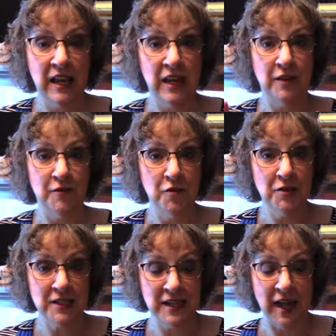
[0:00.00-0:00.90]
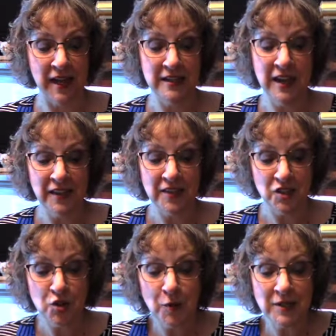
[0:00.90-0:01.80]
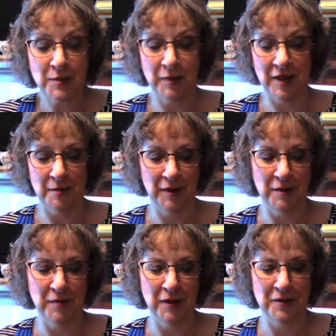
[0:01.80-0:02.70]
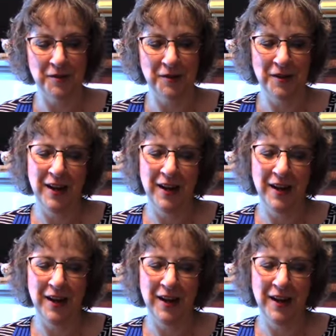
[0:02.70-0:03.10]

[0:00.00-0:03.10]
if you decide that you want to become a composer,